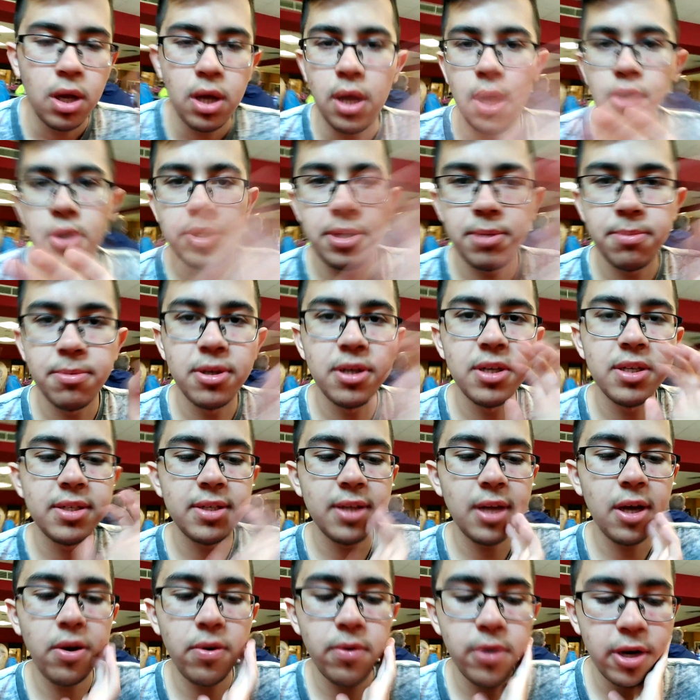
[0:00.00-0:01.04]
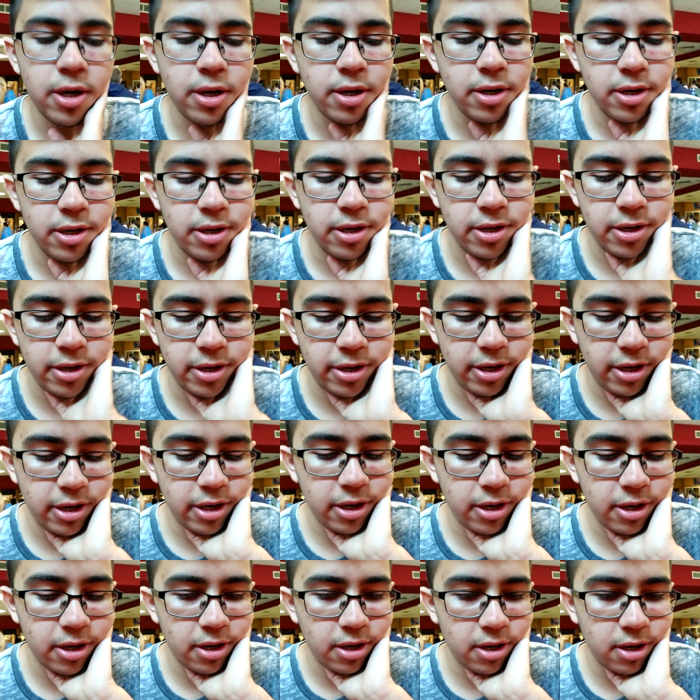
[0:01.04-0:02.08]
Hello Timurza, we are
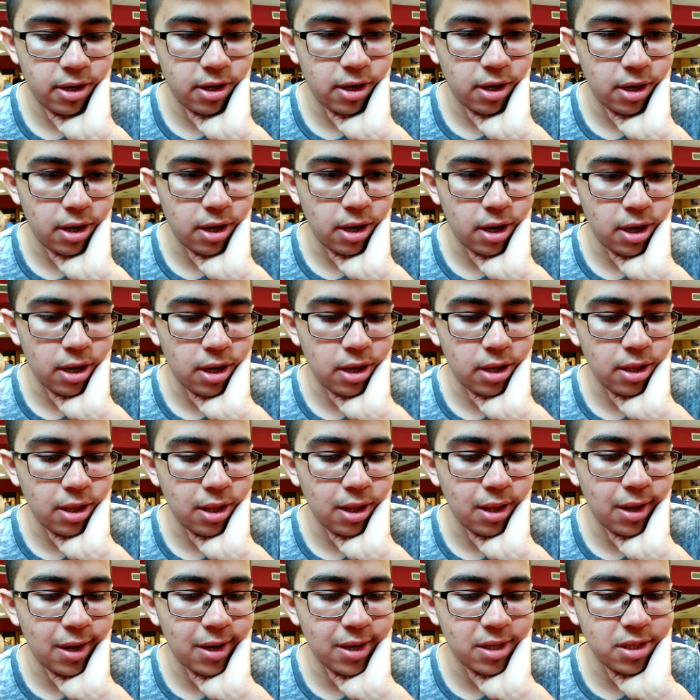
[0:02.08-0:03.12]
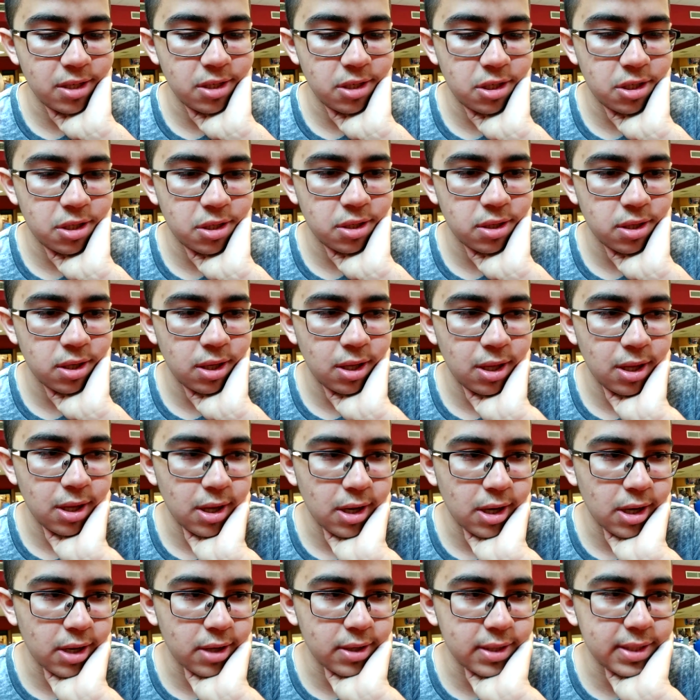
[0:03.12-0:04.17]
here at lunch.
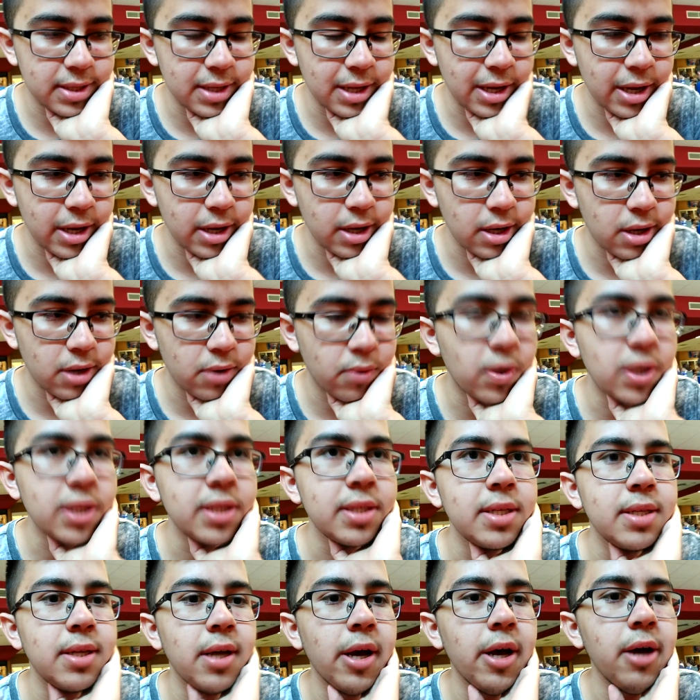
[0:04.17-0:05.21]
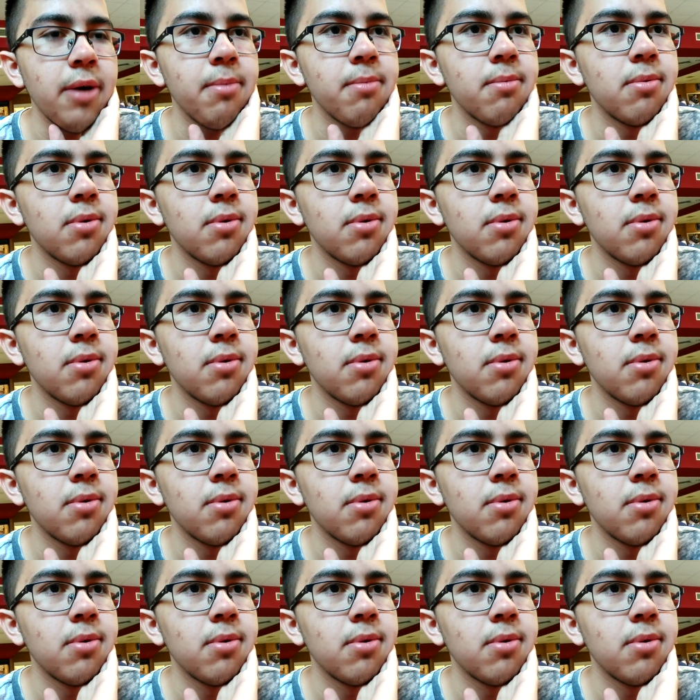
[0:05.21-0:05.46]
It's like, what's the time?